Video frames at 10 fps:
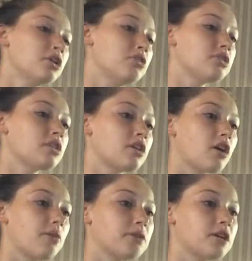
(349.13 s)
using a
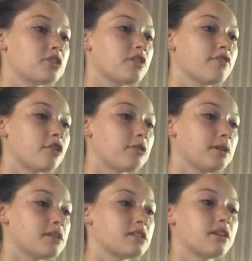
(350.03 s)
combination of
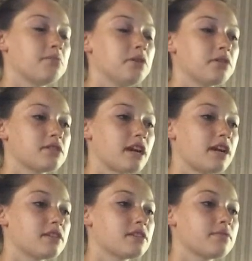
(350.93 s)
formulas and computer
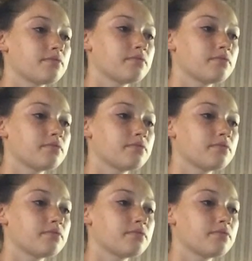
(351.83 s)
science.